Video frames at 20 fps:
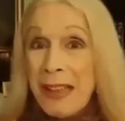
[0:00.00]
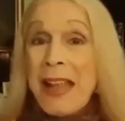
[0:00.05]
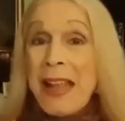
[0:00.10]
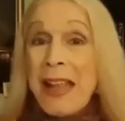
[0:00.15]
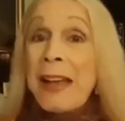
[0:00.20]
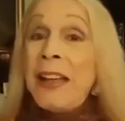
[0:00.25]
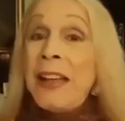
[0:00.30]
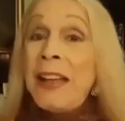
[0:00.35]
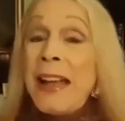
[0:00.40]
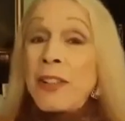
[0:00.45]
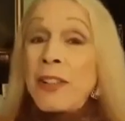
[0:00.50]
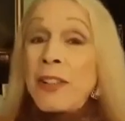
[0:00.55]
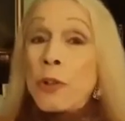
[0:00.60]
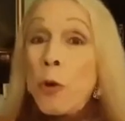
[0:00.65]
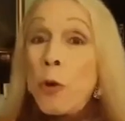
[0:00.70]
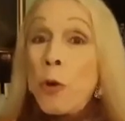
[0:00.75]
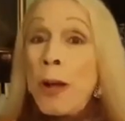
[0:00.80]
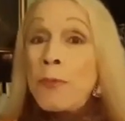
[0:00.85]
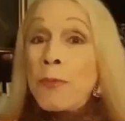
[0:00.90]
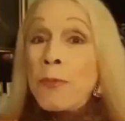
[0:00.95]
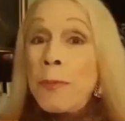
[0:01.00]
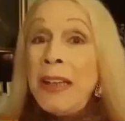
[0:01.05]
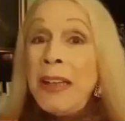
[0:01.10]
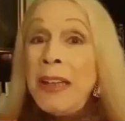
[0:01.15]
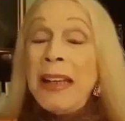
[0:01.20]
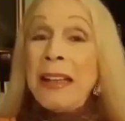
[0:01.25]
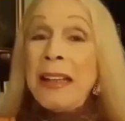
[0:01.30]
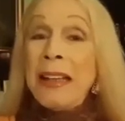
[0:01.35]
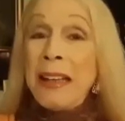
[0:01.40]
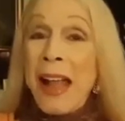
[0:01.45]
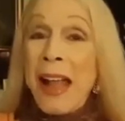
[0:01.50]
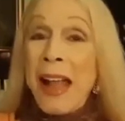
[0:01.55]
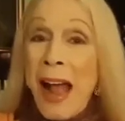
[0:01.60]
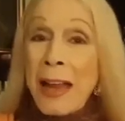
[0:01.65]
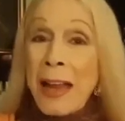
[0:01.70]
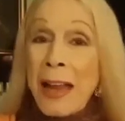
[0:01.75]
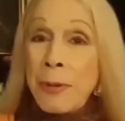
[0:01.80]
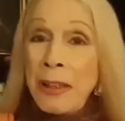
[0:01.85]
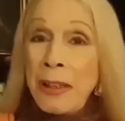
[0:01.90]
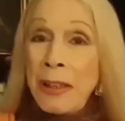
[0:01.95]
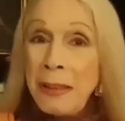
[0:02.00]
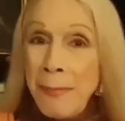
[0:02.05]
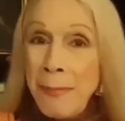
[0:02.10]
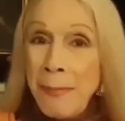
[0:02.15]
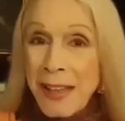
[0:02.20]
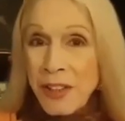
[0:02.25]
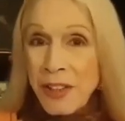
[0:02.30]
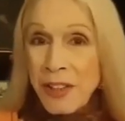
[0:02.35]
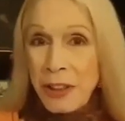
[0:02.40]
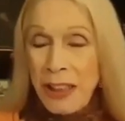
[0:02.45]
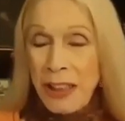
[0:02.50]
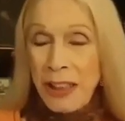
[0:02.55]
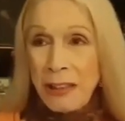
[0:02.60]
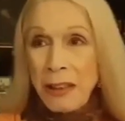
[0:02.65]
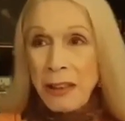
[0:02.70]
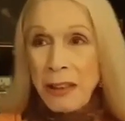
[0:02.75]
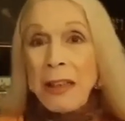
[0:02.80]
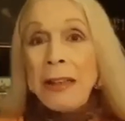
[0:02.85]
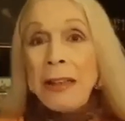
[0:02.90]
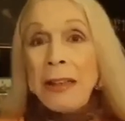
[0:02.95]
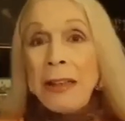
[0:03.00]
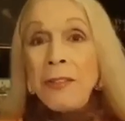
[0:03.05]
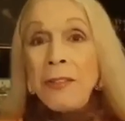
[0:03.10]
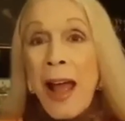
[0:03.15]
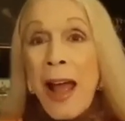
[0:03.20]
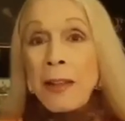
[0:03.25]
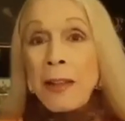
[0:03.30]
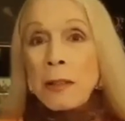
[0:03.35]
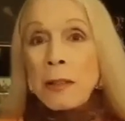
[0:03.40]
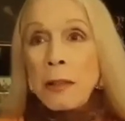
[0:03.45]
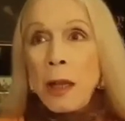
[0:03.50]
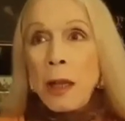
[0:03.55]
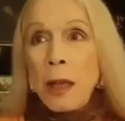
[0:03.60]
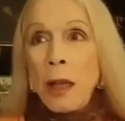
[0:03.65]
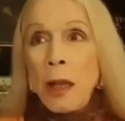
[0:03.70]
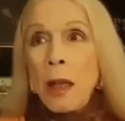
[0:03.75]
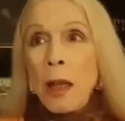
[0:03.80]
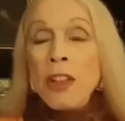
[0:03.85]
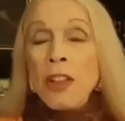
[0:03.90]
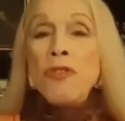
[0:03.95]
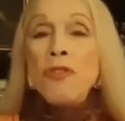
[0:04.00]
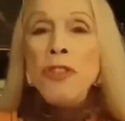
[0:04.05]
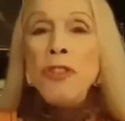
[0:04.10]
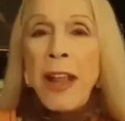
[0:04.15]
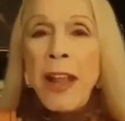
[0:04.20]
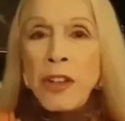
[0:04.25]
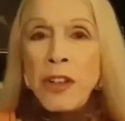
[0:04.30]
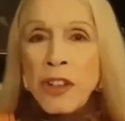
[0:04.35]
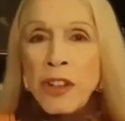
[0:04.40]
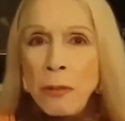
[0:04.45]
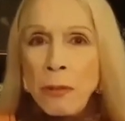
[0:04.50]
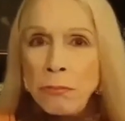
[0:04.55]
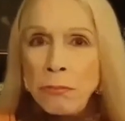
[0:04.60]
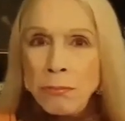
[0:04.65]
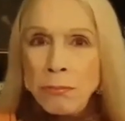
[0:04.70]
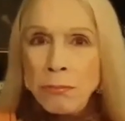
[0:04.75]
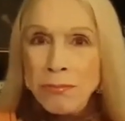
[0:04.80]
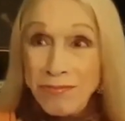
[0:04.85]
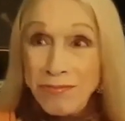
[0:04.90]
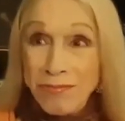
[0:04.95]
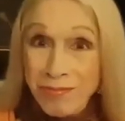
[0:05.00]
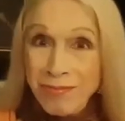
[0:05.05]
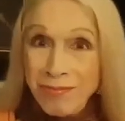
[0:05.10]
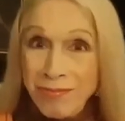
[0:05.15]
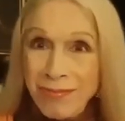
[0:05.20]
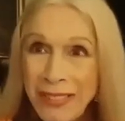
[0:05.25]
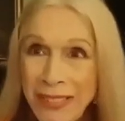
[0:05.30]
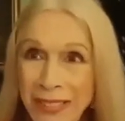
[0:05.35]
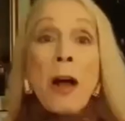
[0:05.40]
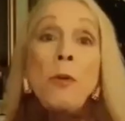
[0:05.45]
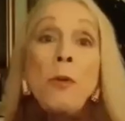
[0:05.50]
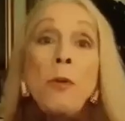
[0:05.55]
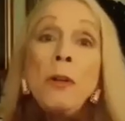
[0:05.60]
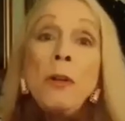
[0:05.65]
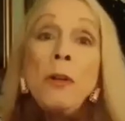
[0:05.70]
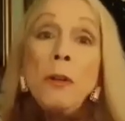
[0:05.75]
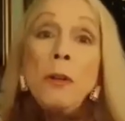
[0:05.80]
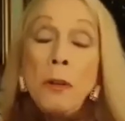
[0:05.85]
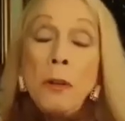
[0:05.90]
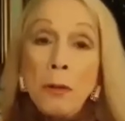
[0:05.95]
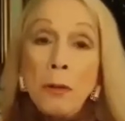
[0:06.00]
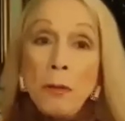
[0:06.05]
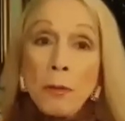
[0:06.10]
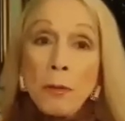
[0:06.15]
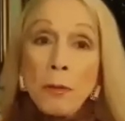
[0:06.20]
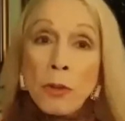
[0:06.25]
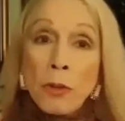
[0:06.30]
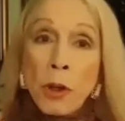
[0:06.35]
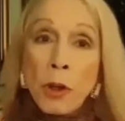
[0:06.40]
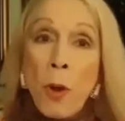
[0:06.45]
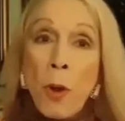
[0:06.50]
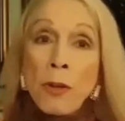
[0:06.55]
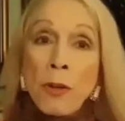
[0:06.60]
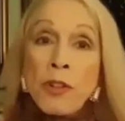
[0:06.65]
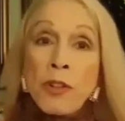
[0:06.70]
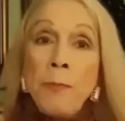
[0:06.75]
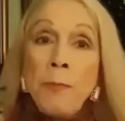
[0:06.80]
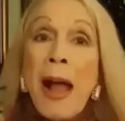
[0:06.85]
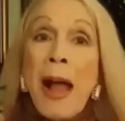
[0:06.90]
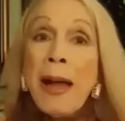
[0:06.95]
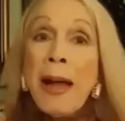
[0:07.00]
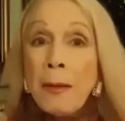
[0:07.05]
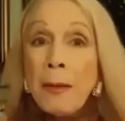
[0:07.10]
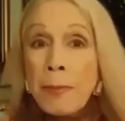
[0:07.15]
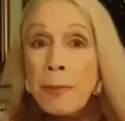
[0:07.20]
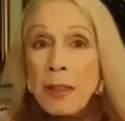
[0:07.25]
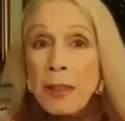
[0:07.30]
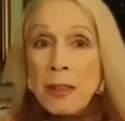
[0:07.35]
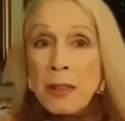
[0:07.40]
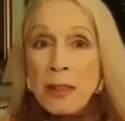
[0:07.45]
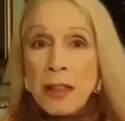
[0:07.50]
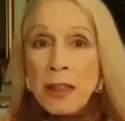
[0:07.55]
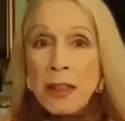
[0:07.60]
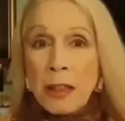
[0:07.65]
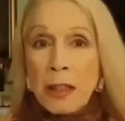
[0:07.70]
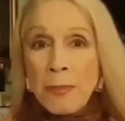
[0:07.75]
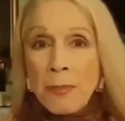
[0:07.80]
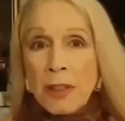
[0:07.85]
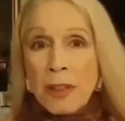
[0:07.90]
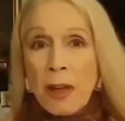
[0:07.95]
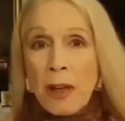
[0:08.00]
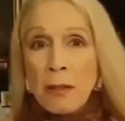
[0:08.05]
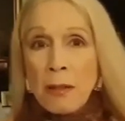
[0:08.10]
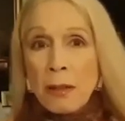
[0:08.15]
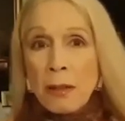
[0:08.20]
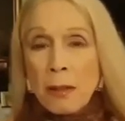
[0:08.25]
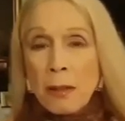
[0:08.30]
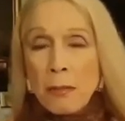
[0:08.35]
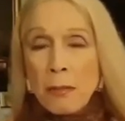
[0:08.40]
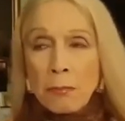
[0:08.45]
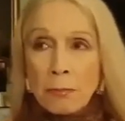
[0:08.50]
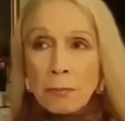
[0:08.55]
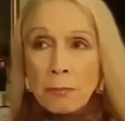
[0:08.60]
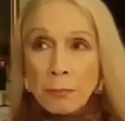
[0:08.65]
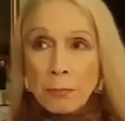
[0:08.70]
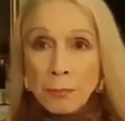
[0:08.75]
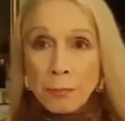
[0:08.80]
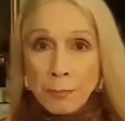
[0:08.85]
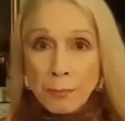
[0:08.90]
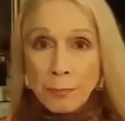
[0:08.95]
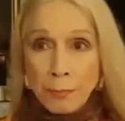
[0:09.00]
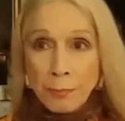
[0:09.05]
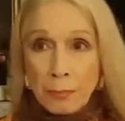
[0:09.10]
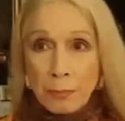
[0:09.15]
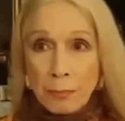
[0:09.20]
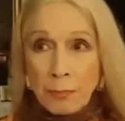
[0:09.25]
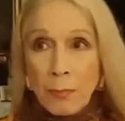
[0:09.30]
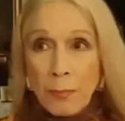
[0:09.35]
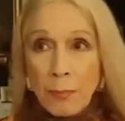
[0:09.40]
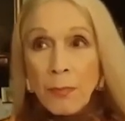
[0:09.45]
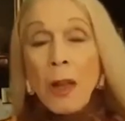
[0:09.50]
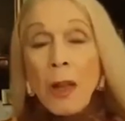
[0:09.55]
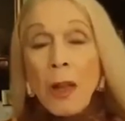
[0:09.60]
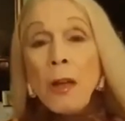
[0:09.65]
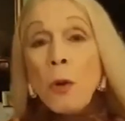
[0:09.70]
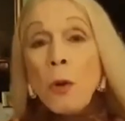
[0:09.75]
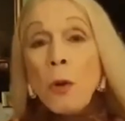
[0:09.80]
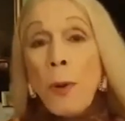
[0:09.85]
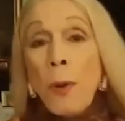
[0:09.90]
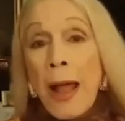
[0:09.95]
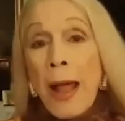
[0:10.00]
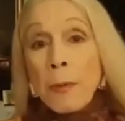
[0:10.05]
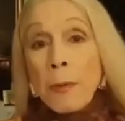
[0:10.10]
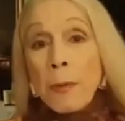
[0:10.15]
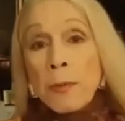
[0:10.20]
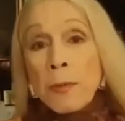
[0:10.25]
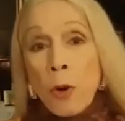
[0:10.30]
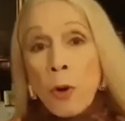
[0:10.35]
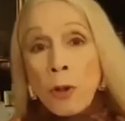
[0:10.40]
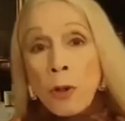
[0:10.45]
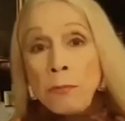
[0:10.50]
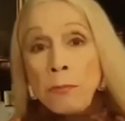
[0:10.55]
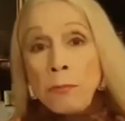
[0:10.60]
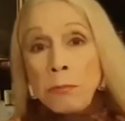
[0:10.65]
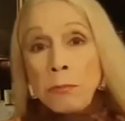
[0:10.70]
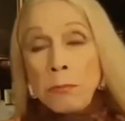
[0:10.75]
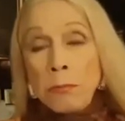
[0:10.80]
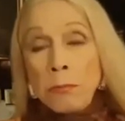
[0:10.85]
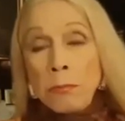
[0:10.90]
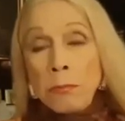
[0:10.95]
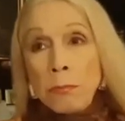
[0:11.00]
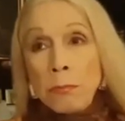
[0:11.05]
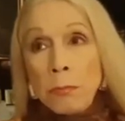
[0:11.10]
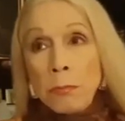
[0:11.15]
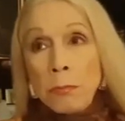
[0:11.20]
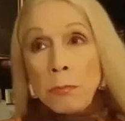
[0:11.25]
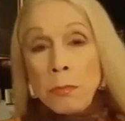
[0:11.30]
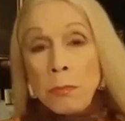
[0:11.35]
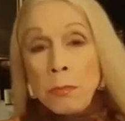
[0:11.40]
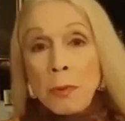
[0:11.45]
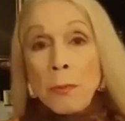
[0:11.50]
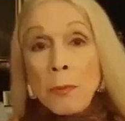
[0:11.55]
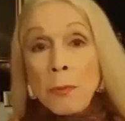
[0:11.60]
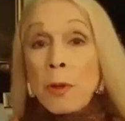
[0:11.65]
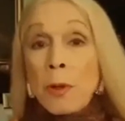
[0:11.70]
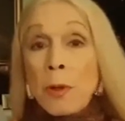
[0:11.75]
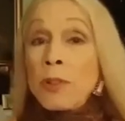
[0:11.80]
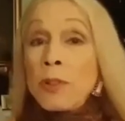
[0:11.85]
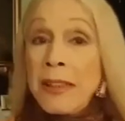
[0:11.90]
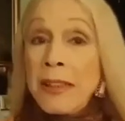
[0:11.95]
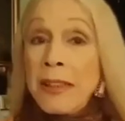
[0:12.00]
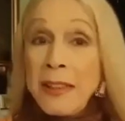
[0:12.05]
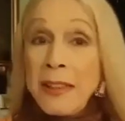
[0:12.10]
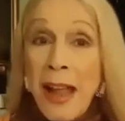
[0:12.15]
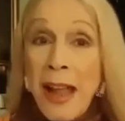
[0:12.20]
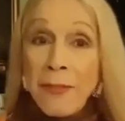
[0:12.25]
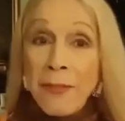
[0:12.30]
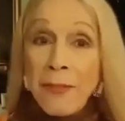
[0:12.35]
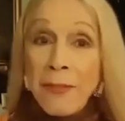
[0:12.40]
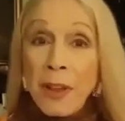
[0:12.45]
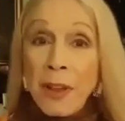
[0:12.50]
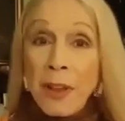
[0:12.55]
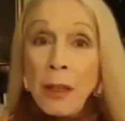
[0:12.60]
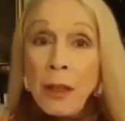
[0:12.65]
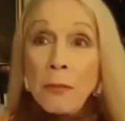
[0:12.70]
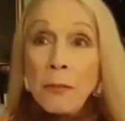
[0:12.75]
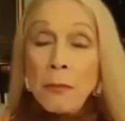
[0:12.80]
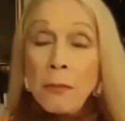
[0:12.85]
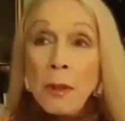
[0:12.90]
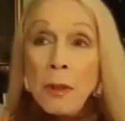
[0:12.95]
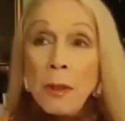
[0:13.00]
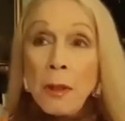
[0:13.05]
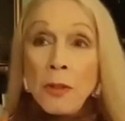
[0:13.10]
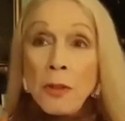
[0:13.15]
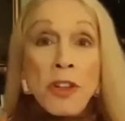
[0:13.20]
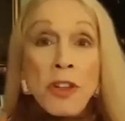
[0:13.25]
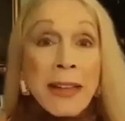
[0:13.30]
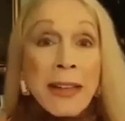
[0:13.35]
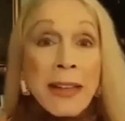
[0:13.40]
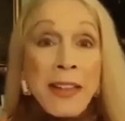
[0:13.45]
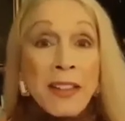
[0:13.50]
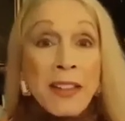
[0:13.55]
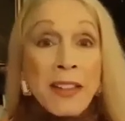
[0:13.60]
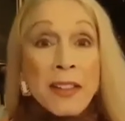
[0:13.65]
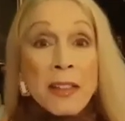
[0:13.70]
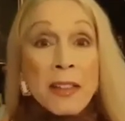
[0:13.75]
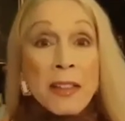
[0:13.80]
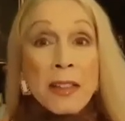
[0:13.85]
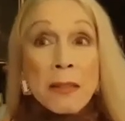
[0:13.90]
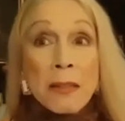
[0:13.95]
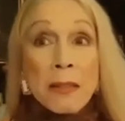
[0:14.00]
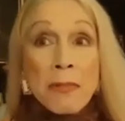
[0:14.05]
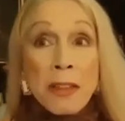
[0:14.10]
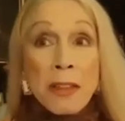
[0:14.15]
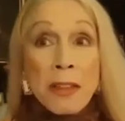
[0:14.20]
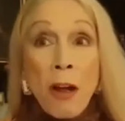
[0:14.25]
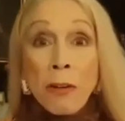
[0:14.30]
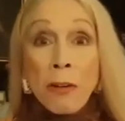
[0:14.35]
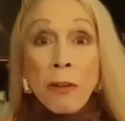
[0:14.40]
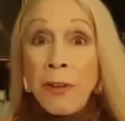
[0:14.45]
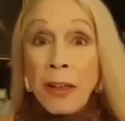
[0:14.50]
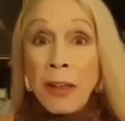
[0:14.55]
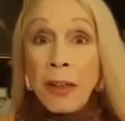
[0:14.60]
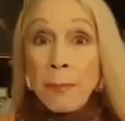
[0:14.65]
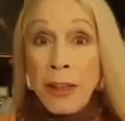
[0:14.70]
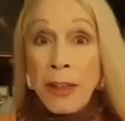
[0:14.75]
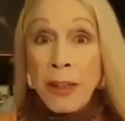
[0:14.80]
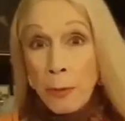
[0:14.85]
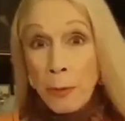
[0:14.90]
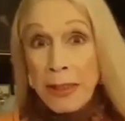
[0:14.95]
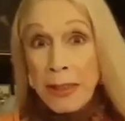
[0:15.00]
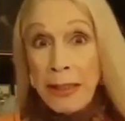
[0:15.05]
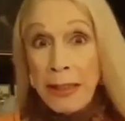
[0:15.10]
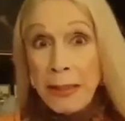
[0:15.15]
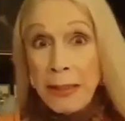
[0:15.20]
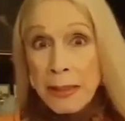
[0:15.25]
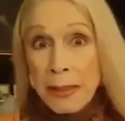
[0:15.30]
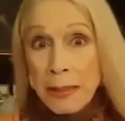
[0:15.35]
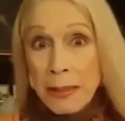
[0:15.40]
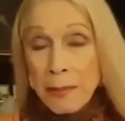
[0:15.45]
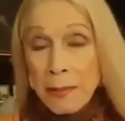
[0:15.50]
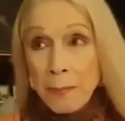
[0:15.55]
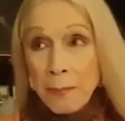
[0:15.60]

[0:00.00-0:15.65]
And he has grown up to be hyper-masculine. That is nature. Now, to go on to my personal circumstance. When I was born, because they didn't have the techniques that are available nowadays,